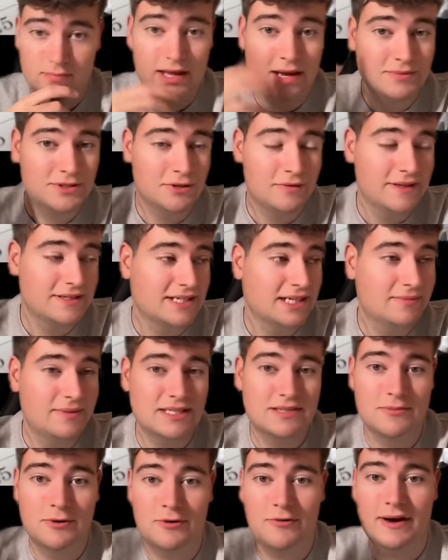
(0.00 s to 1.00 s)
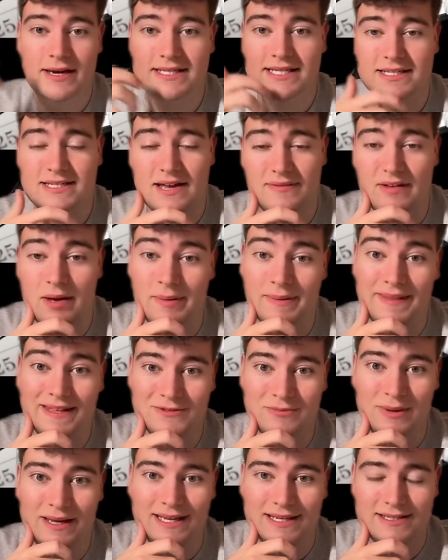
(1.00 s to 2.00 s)
Now, I'm sure there's going to be some more crazier stuff coming this
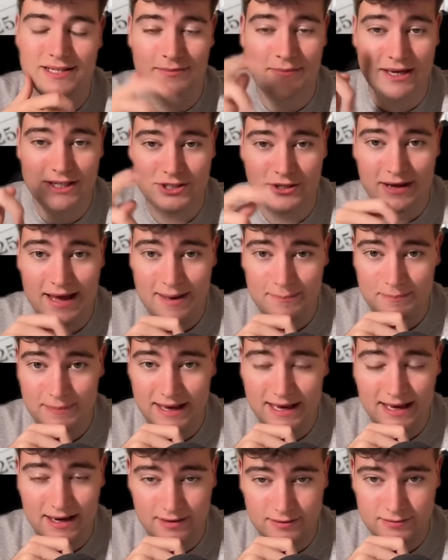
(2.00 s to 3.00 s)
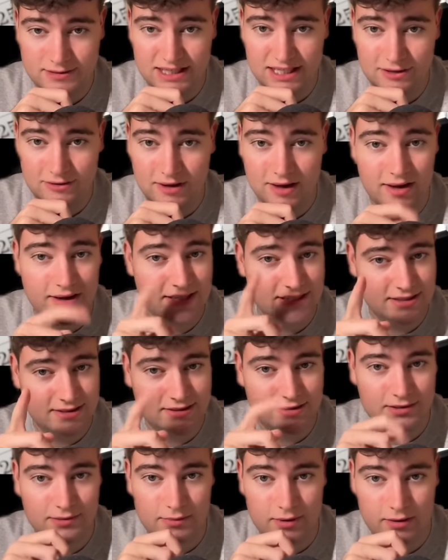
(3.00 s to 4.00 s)
week, so make sure you add me, and I'll see you guys
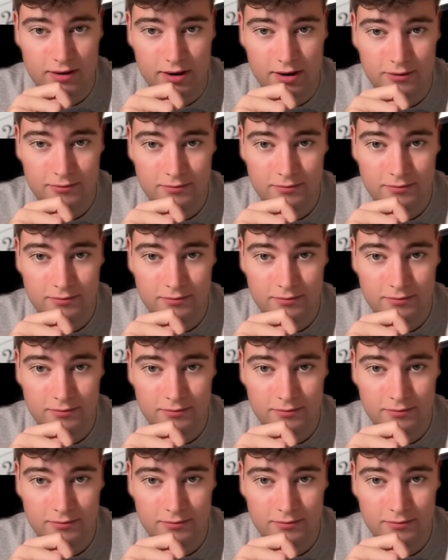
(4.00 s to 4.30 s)
tomorrow.